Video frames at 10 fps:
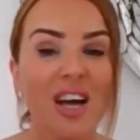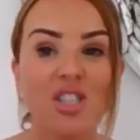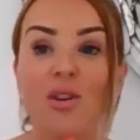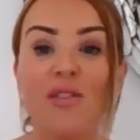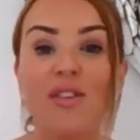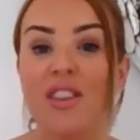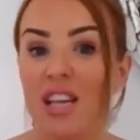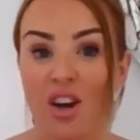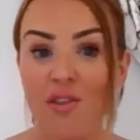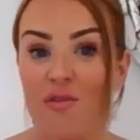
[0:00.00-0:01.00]
I don't even
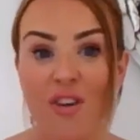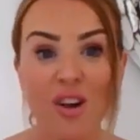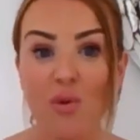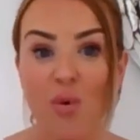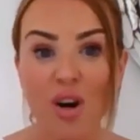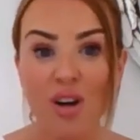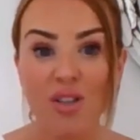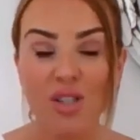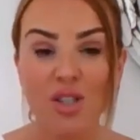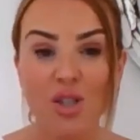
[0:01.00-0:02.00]
think I can find the
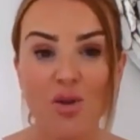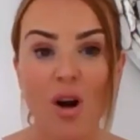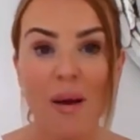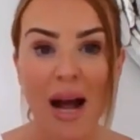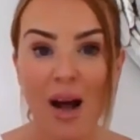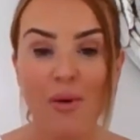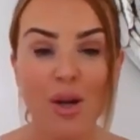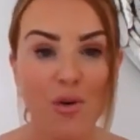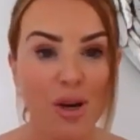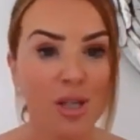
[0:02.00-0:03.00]
words to describe how
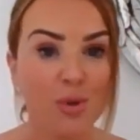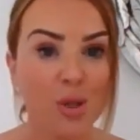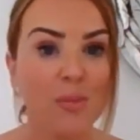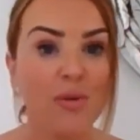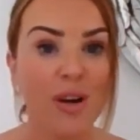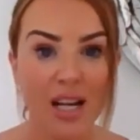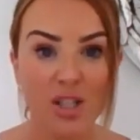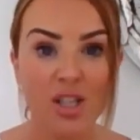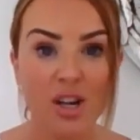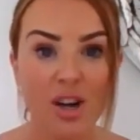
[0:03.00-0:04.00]
incredible spirit
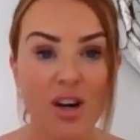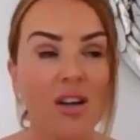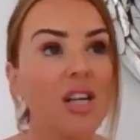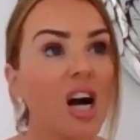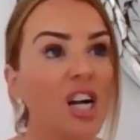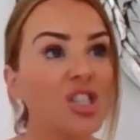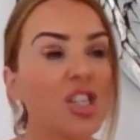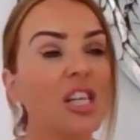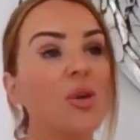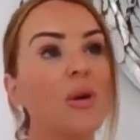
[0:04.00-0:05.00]
actually are. I
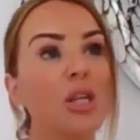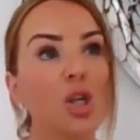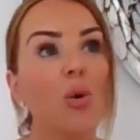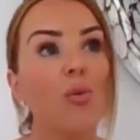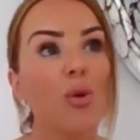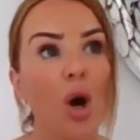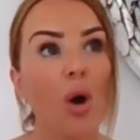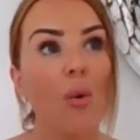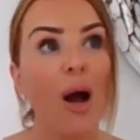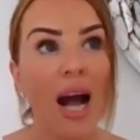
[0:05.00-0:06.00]
genuinely don't
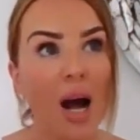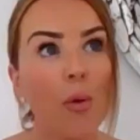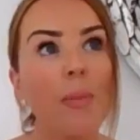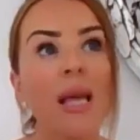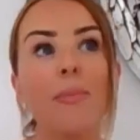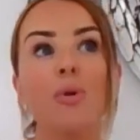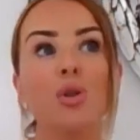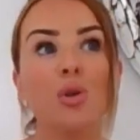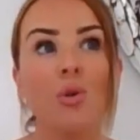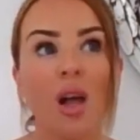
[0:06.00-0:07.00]
know how people
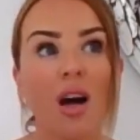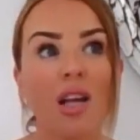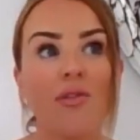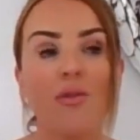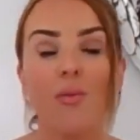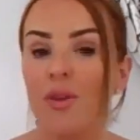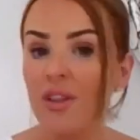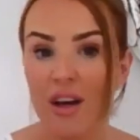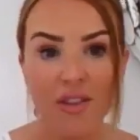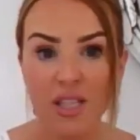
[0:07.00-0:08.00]
do life
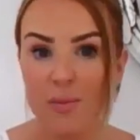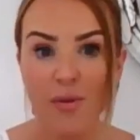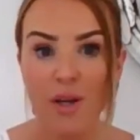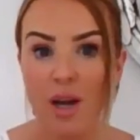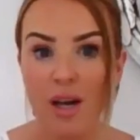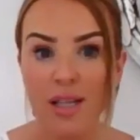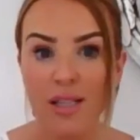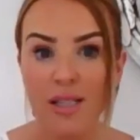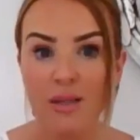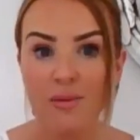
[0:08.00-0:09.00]
without their spirit
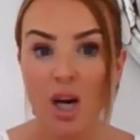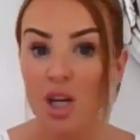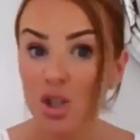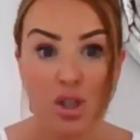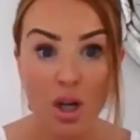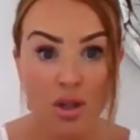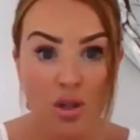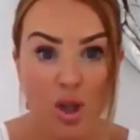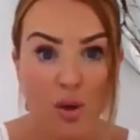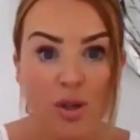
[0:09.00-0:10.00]
guides. I
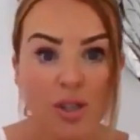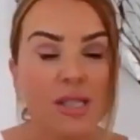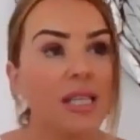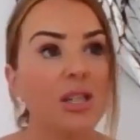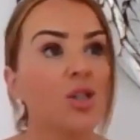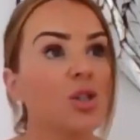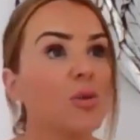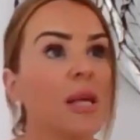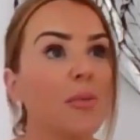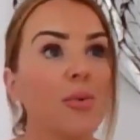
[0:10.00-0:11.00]
just don't understand
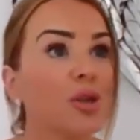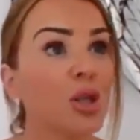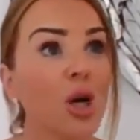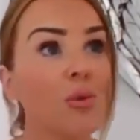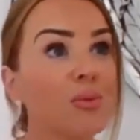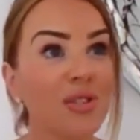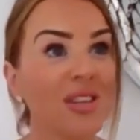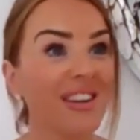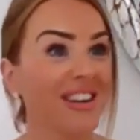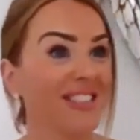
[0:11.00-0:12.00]
you people that don't.
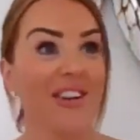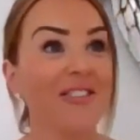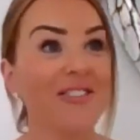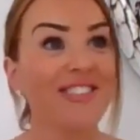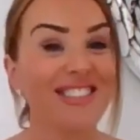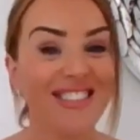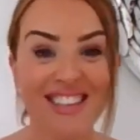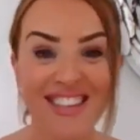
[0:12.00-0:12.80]
I don't.